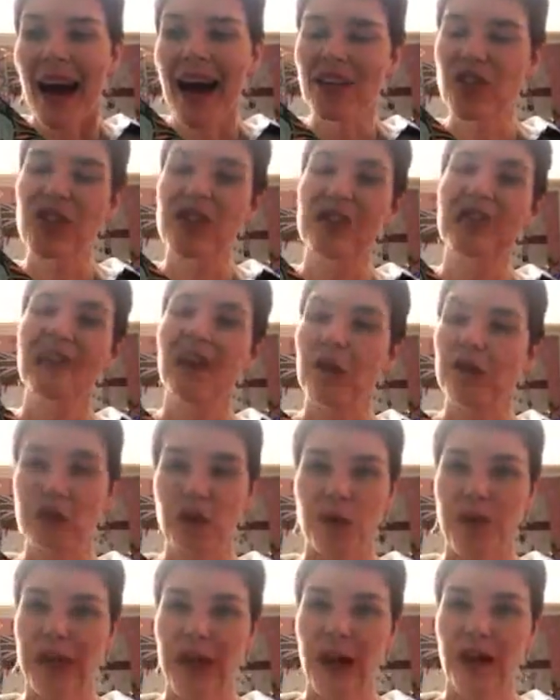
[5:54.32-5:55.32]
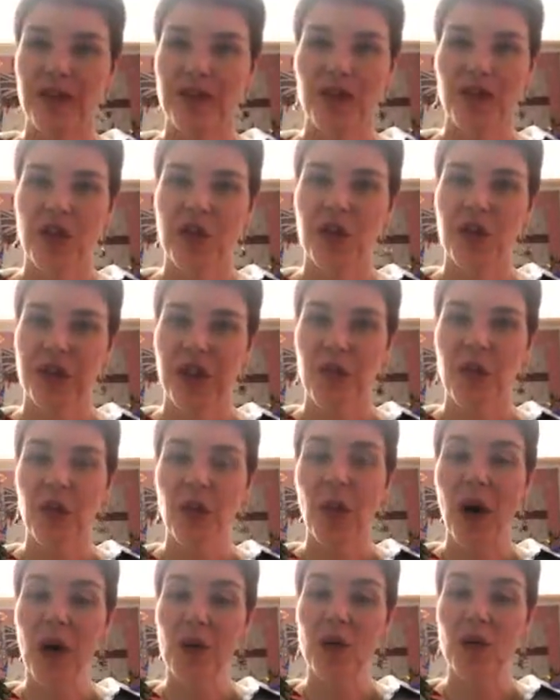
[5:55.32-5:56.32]
I just loved all the characters. I thought they were
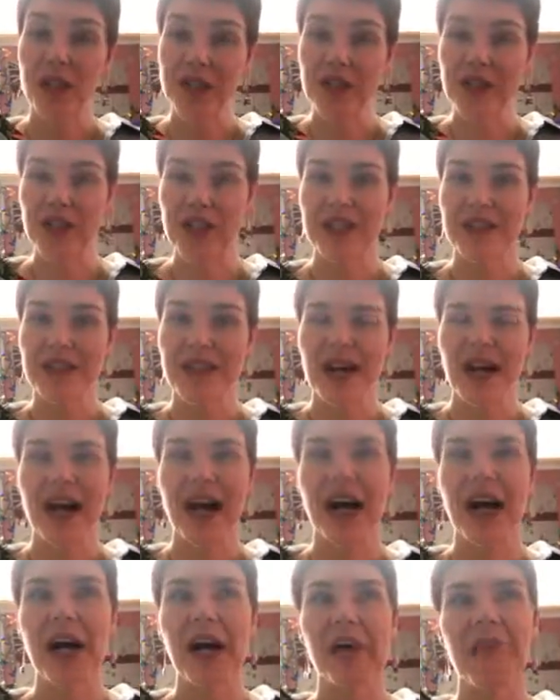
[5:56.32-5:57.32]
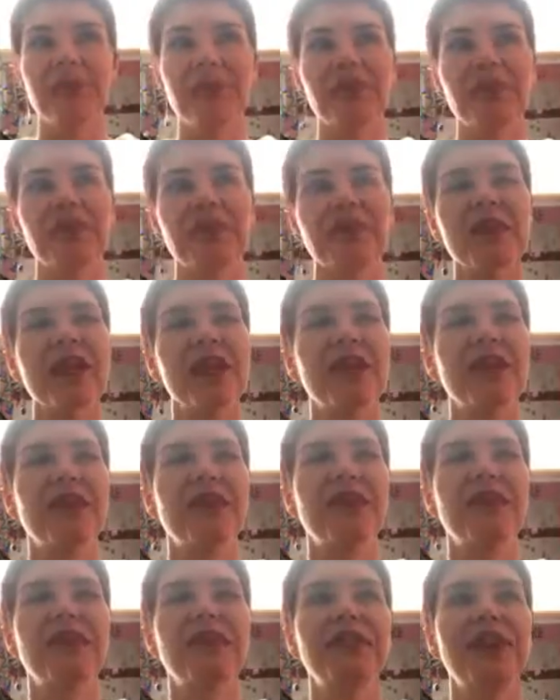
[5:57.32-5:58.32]
well written.
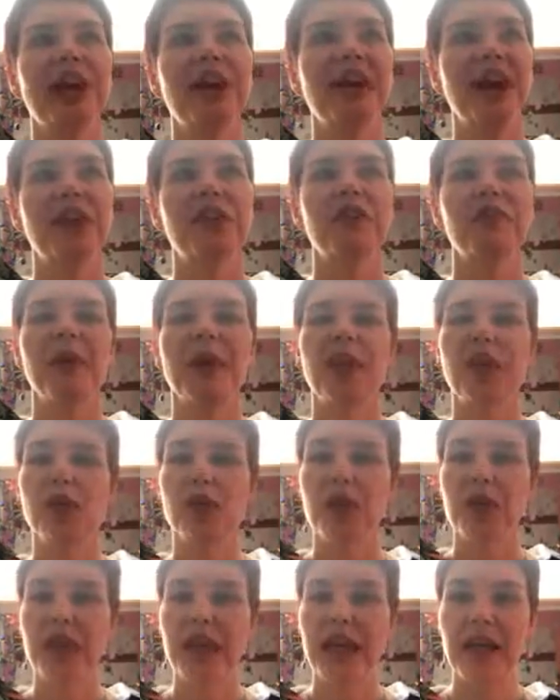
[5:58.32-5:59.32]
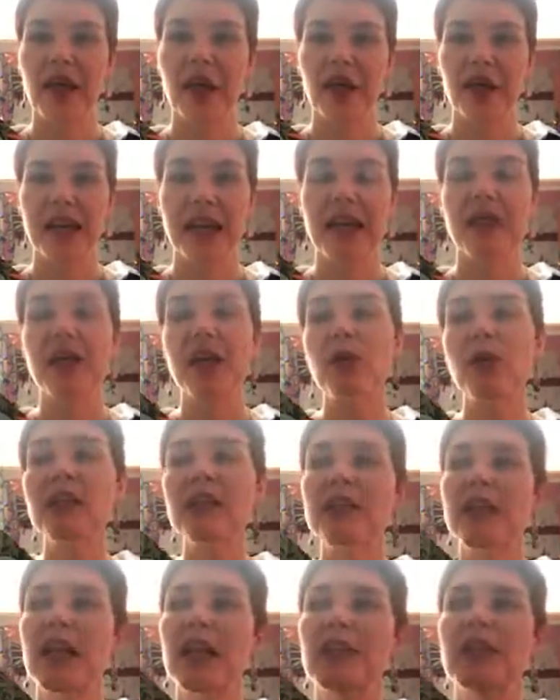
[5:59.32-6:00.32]
They kind of make you think. There
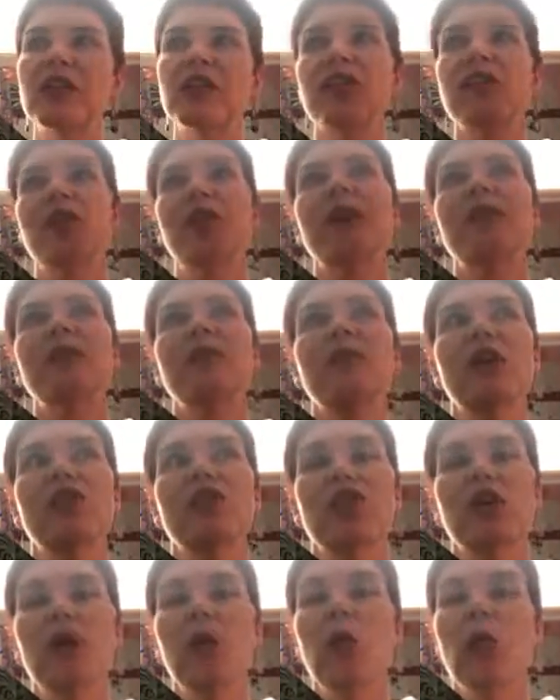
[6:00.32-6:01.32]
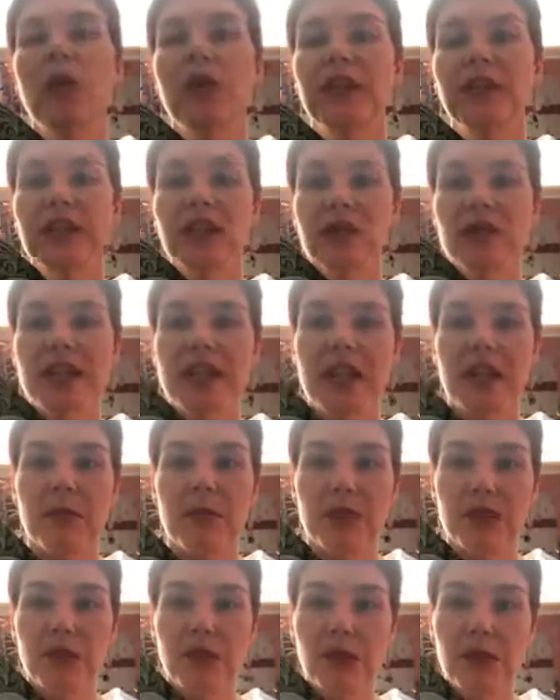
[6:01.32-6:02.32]
is an element, so a trigger warning, there is an
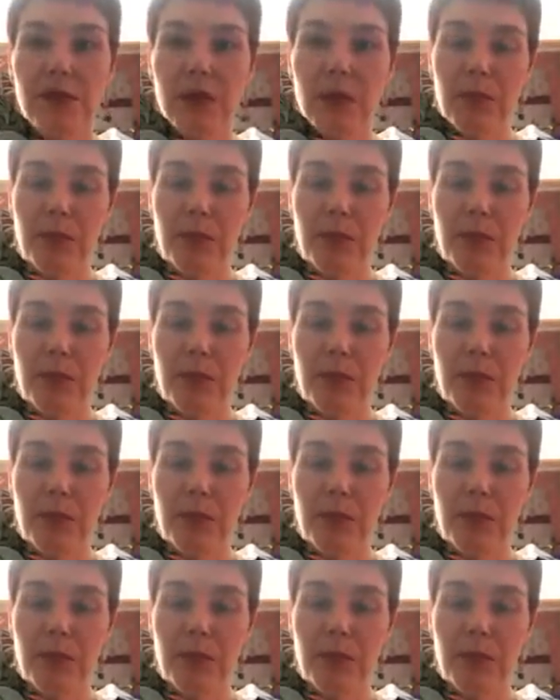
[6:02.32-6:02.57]
element of